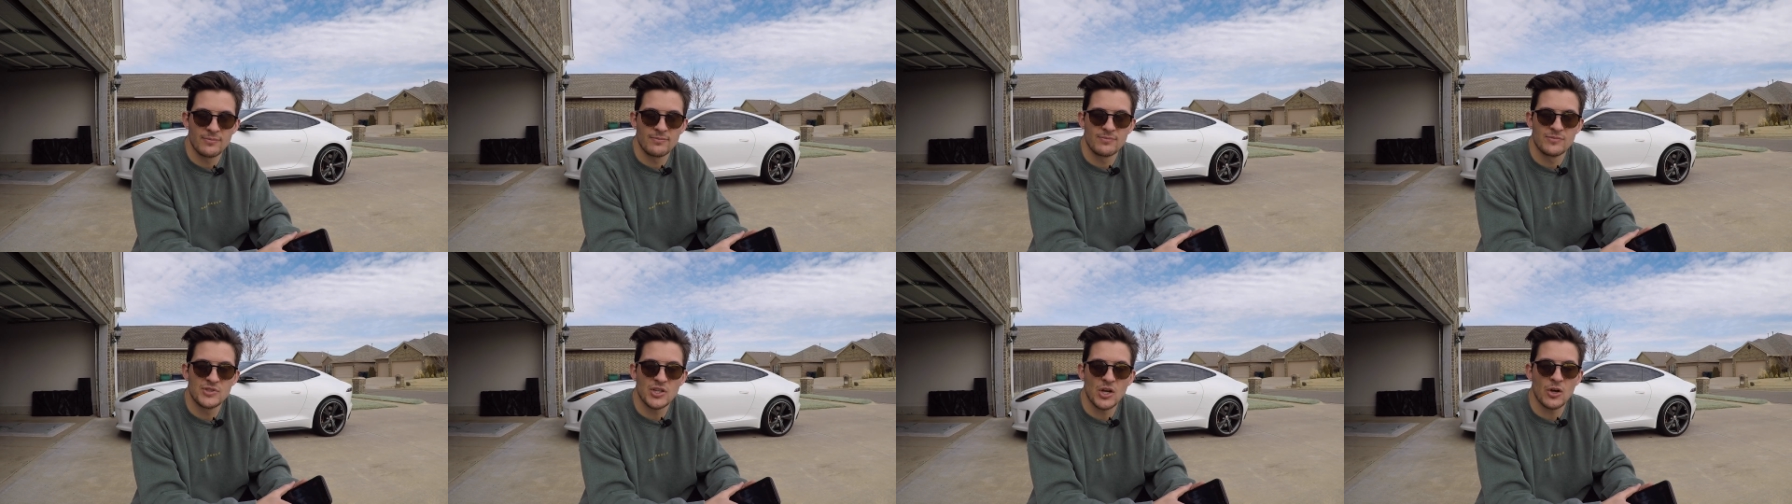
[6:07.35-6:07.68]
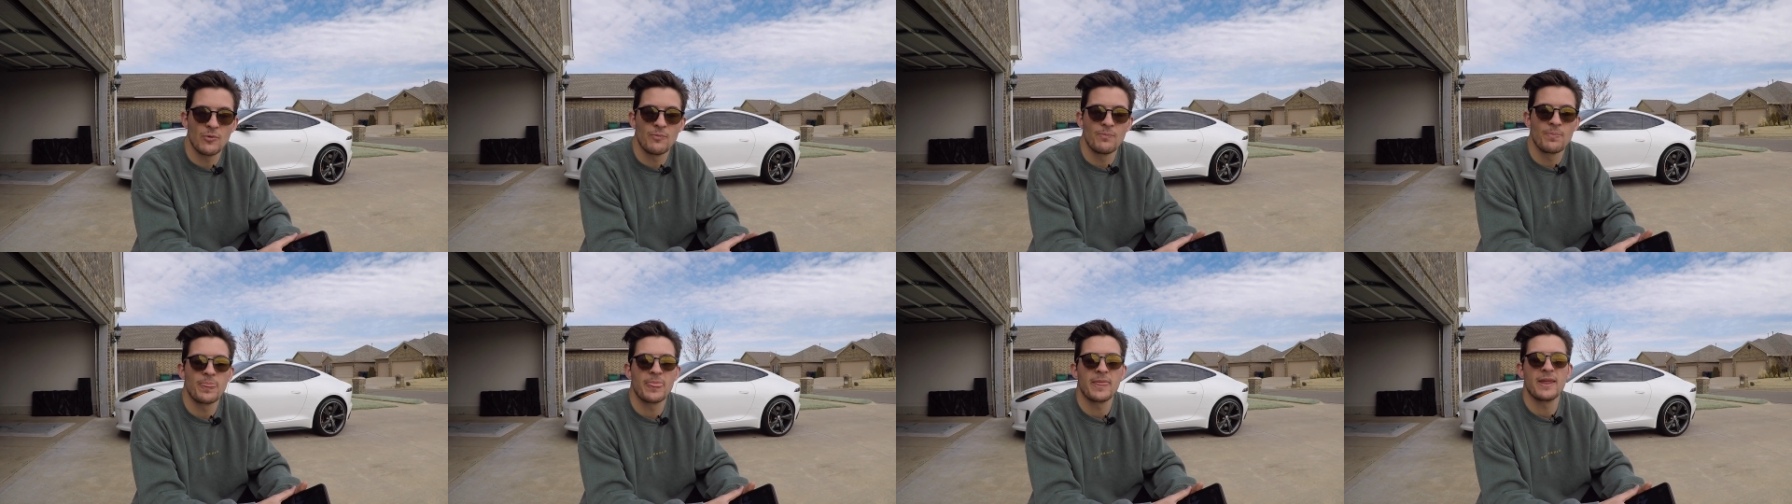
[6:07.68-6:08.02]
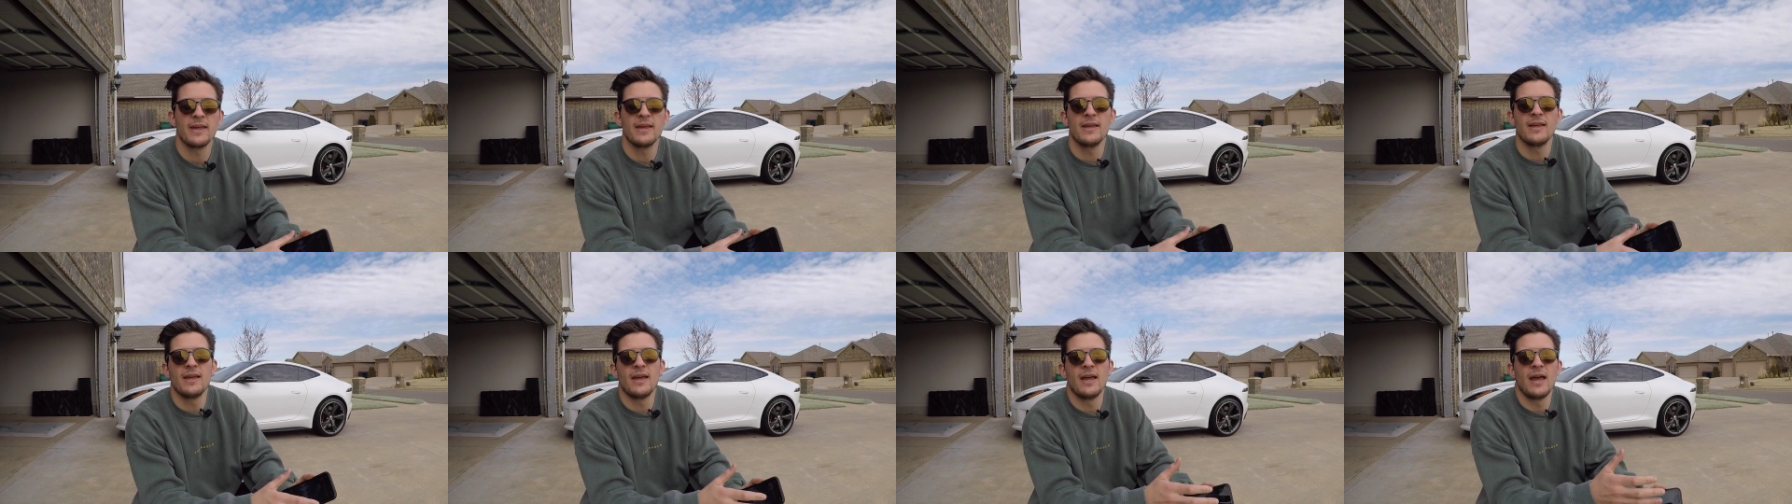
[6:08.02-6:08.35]
So,
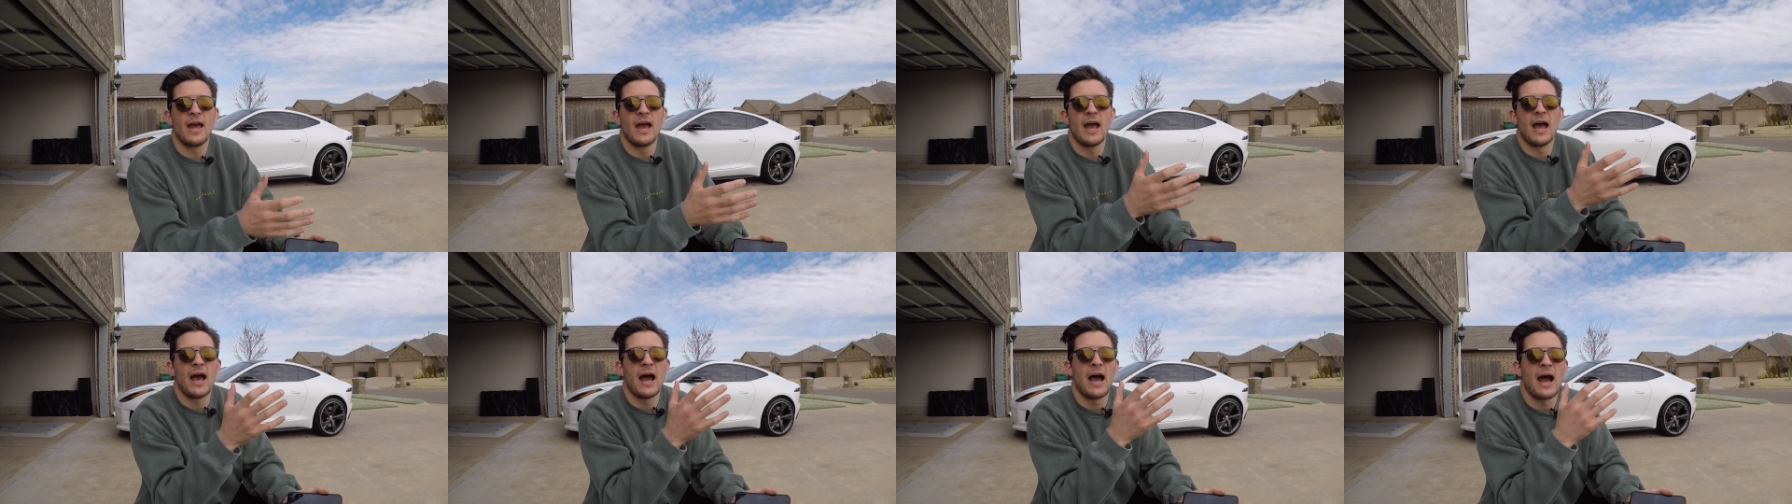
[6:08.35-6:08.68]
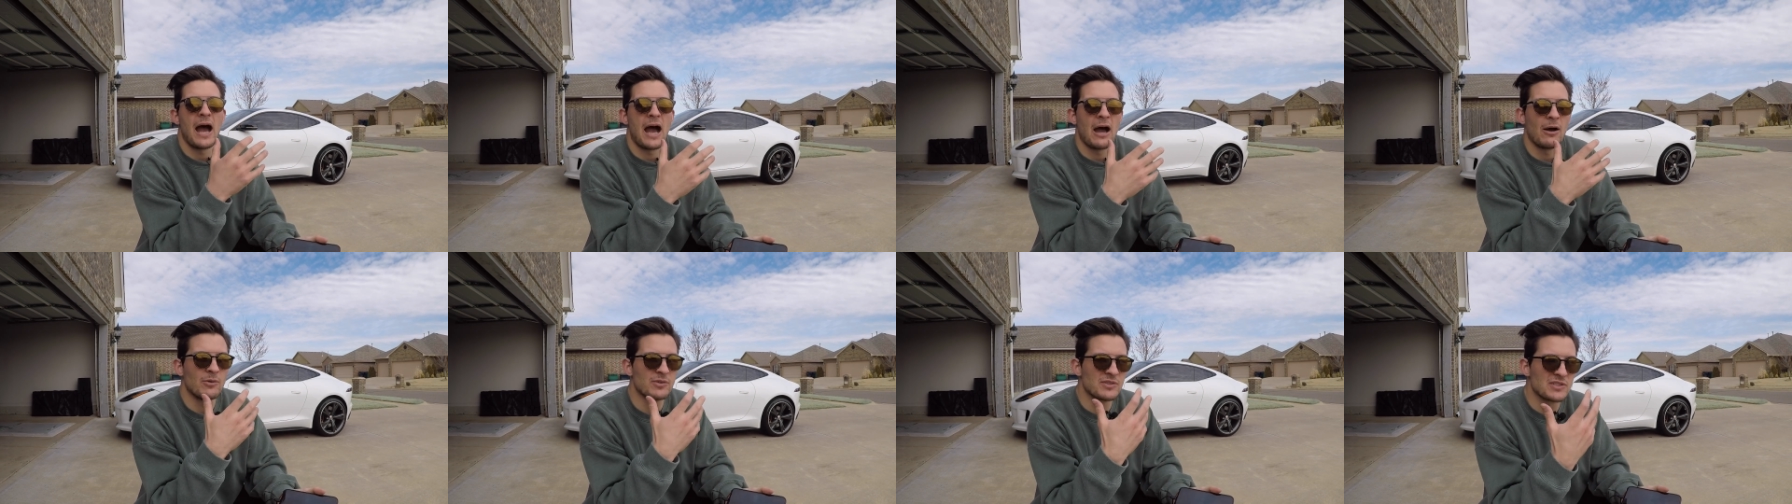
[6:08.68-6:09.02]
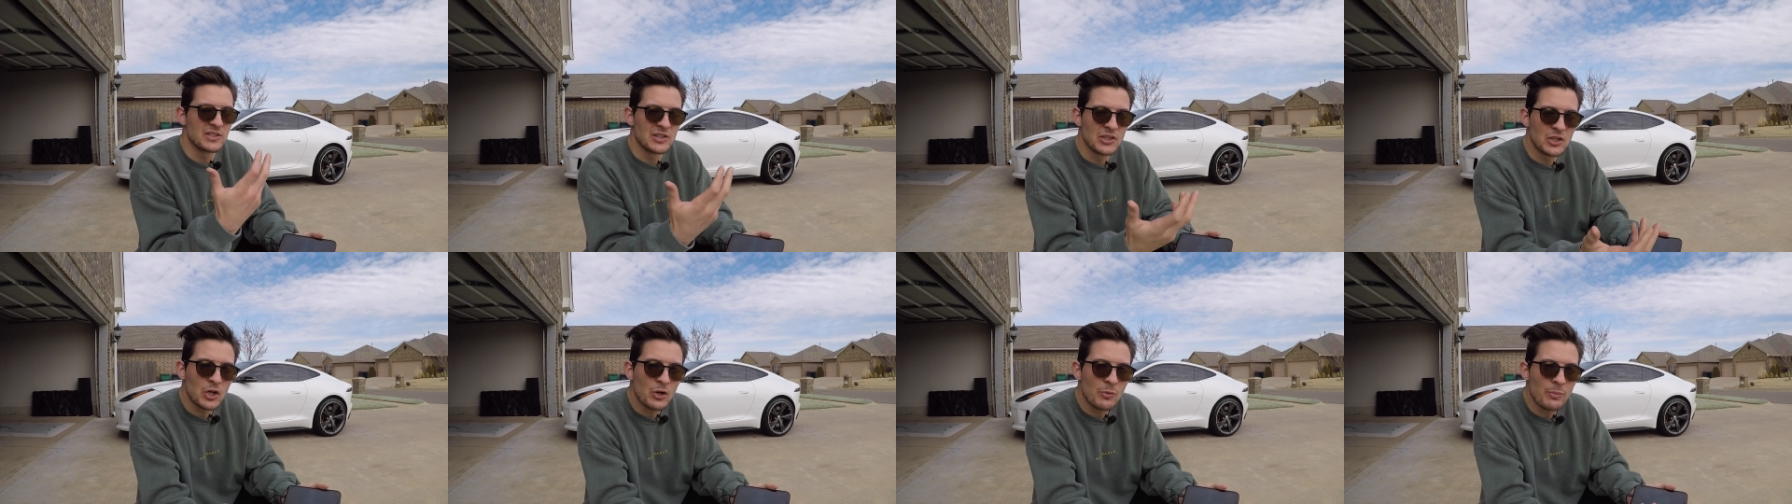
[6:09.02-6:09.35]
I was a
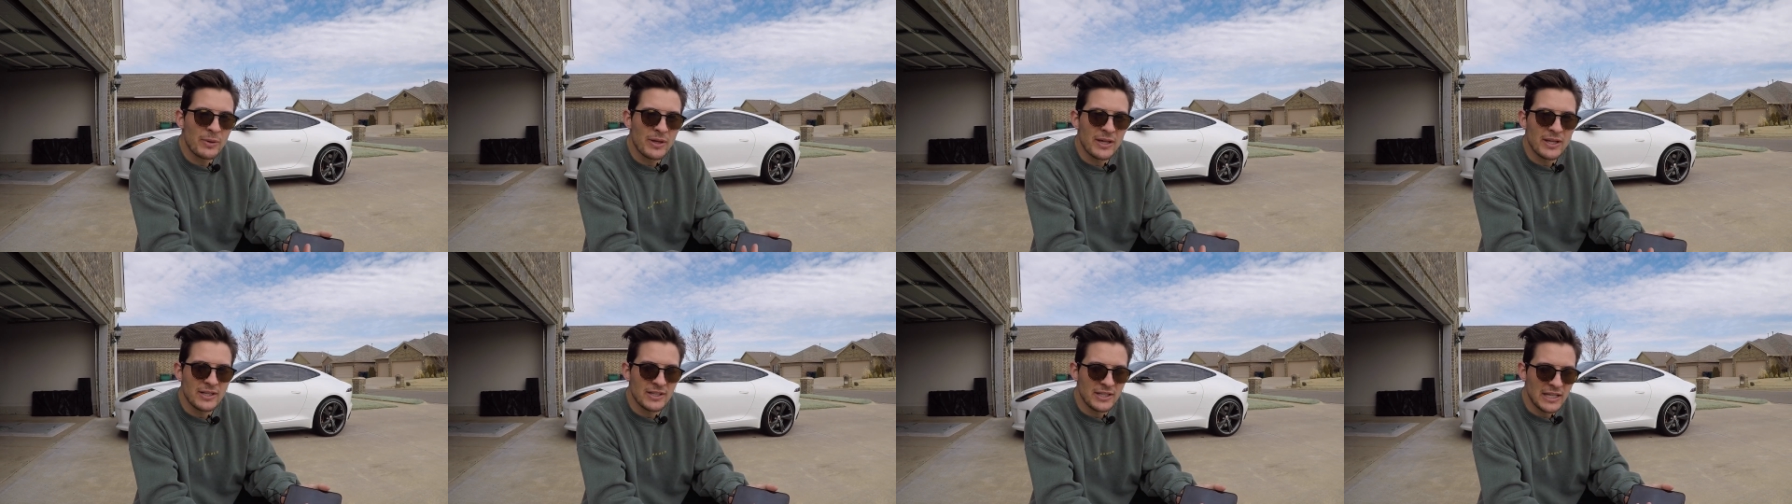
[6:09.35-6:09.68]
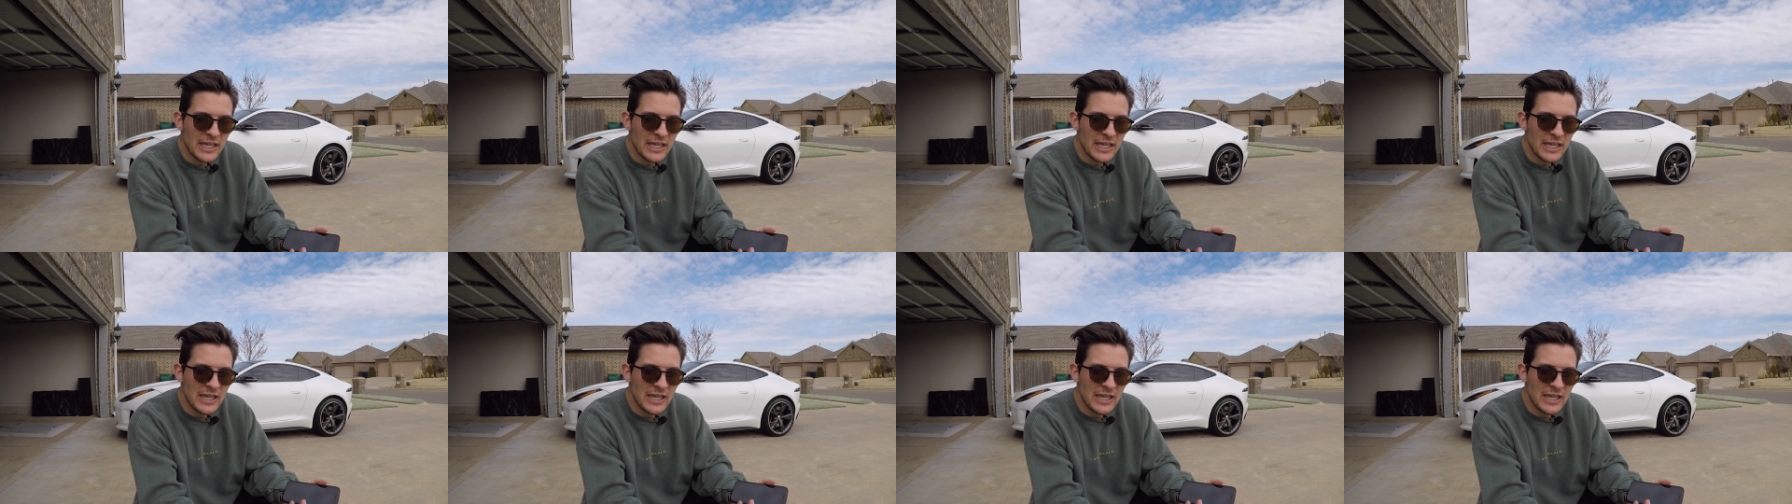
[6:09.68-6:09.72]
little bit